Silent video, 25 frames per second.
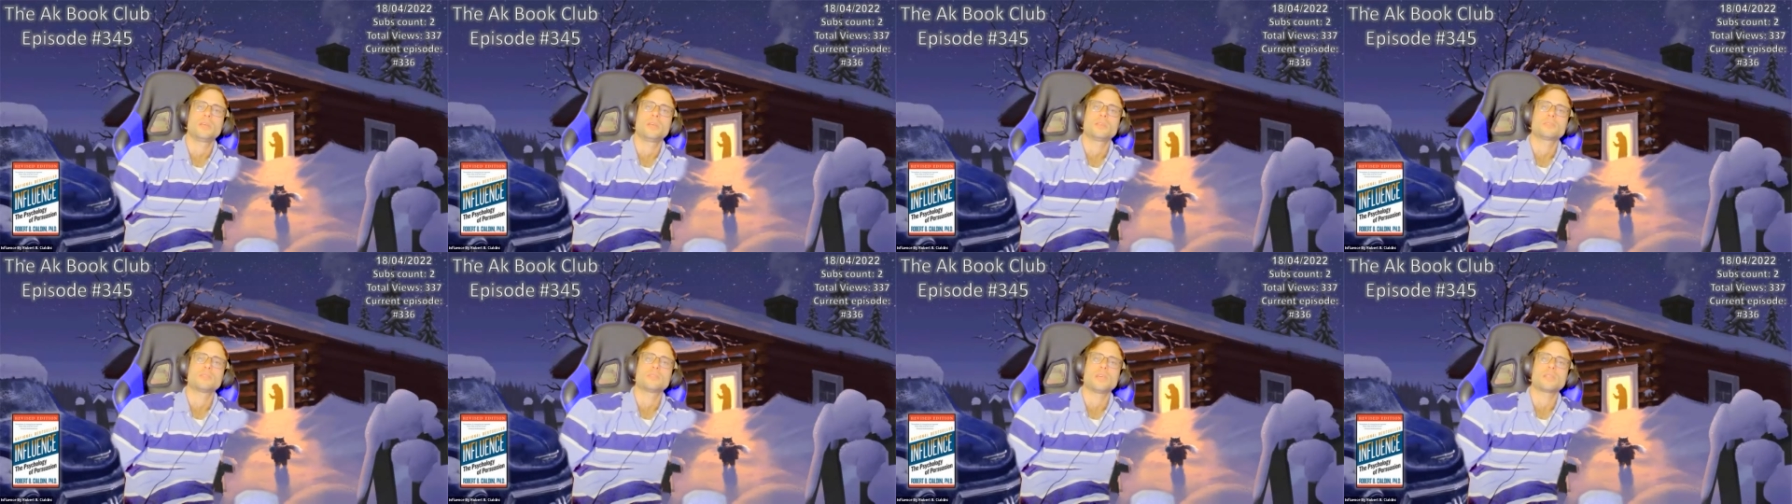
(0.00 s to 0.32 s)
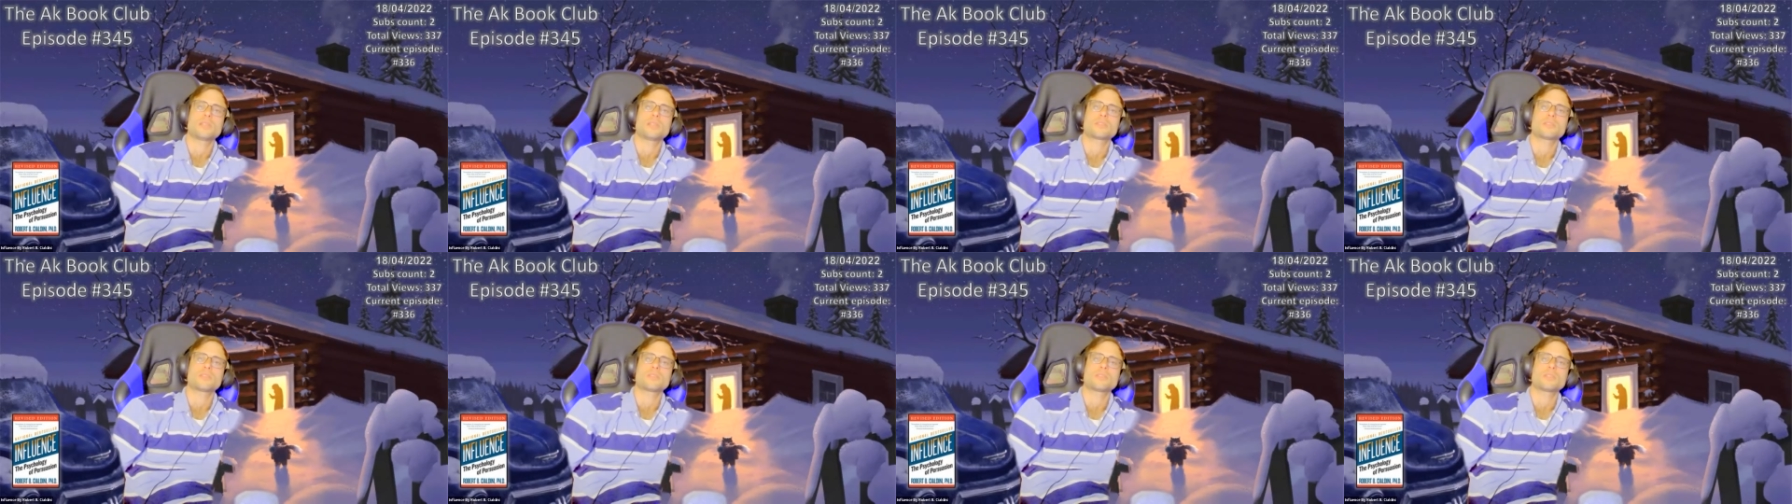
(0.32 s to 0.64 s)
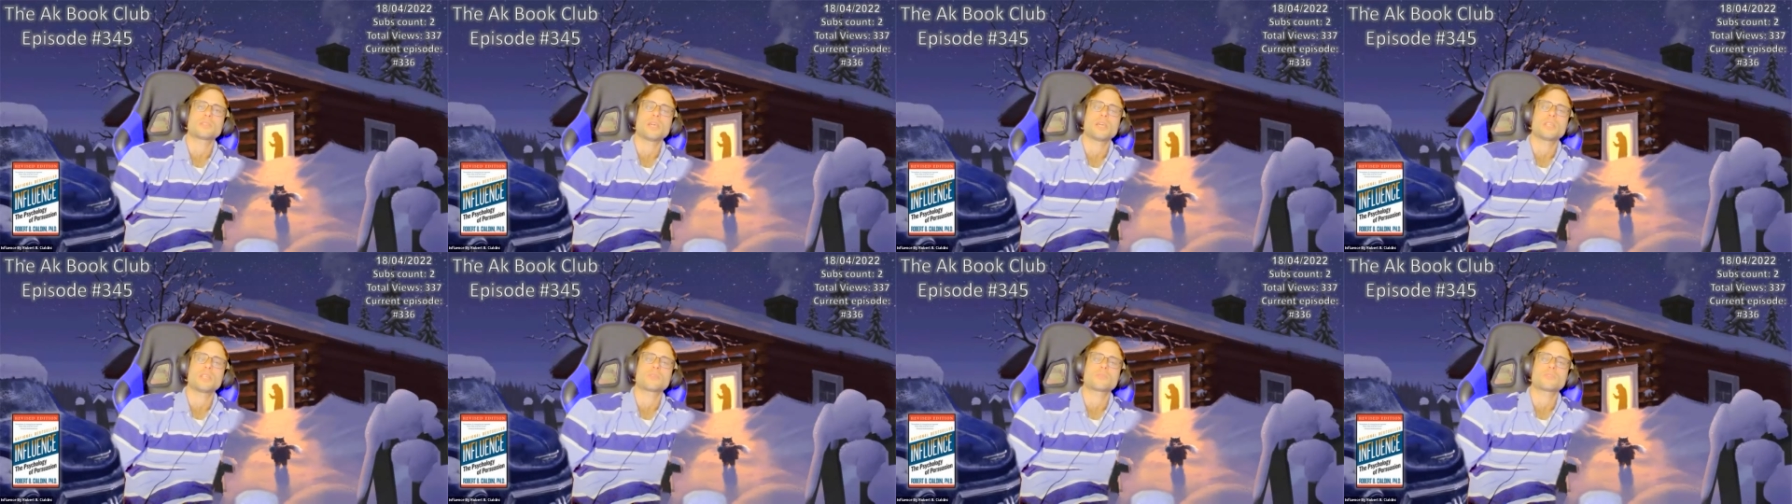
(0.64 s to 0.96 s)
the
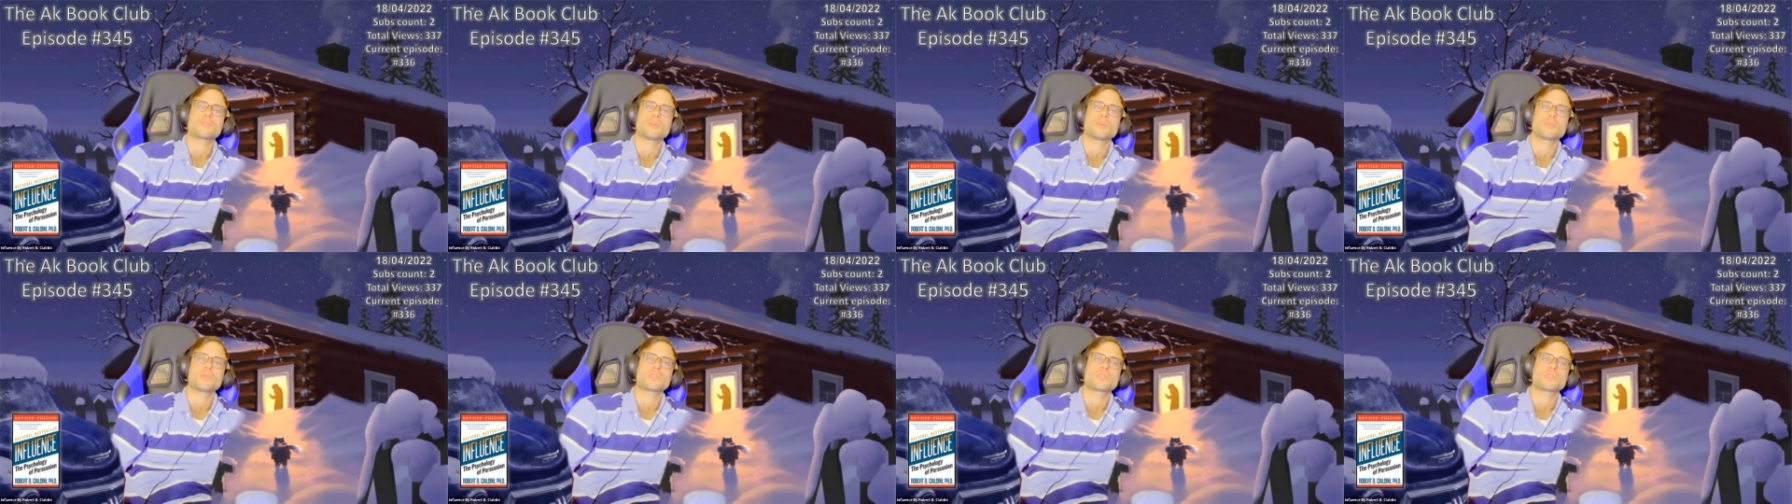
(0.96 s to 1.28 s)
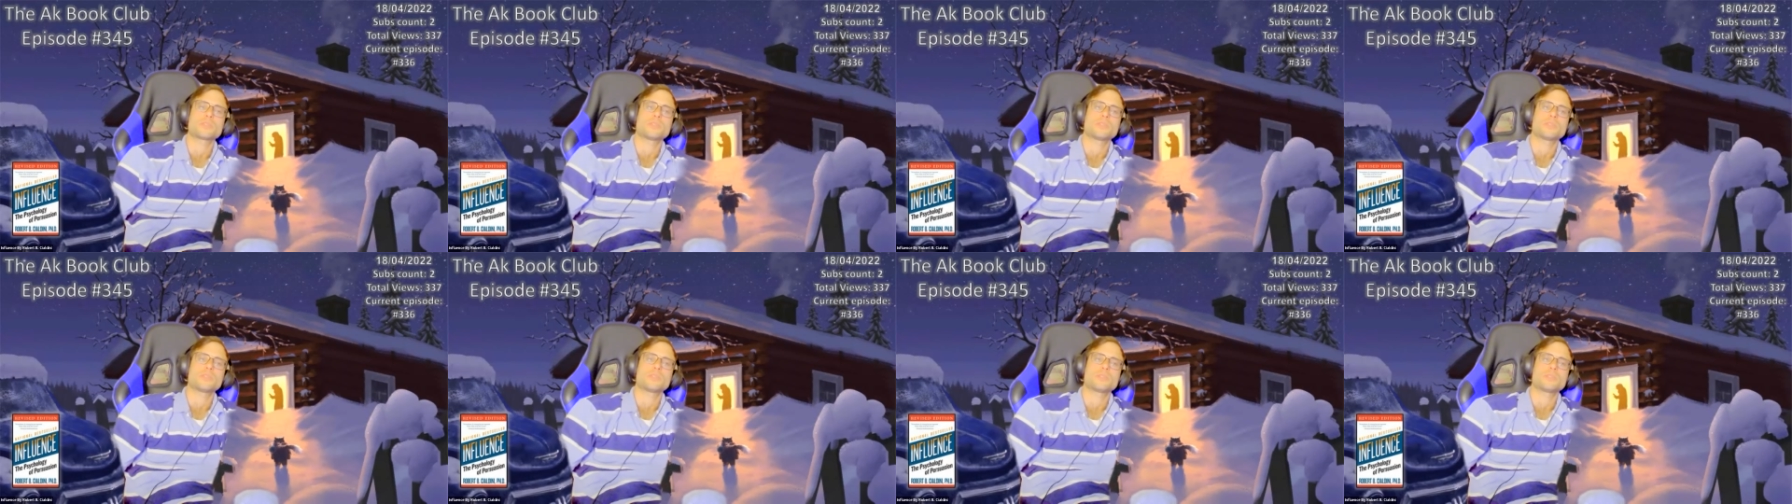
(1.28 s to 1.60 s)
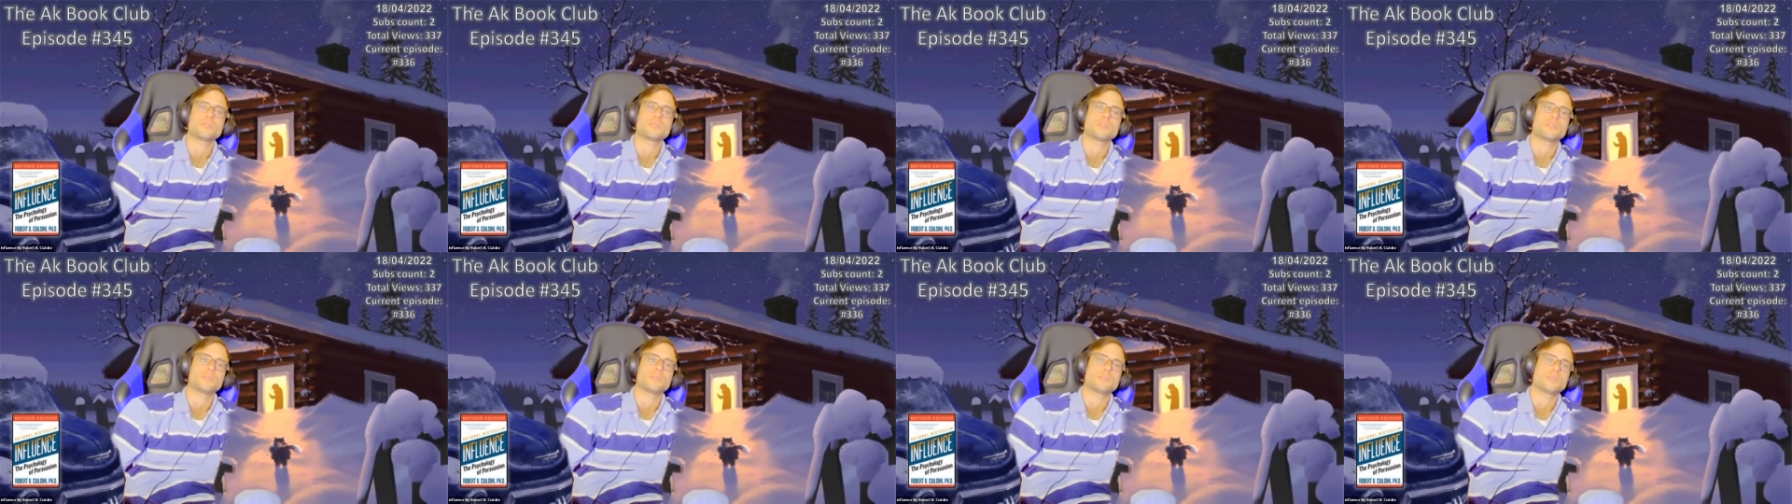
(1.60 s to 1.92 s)
end of the
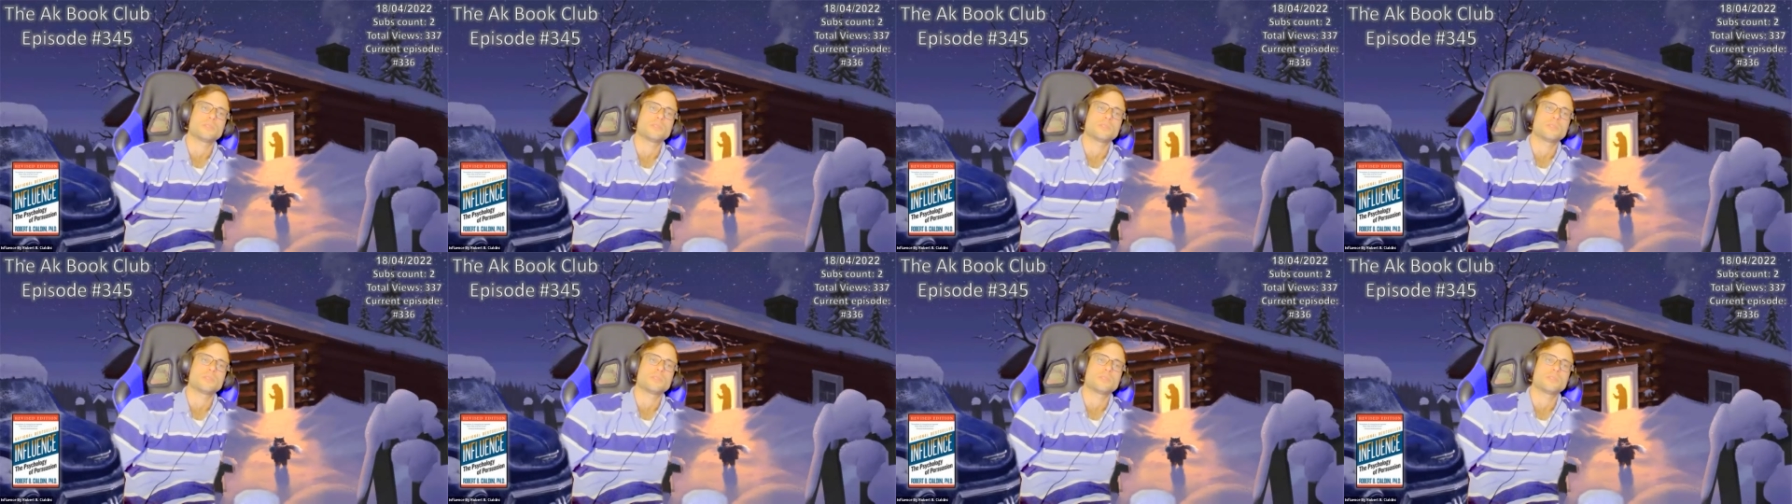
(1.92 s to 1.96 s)
episode.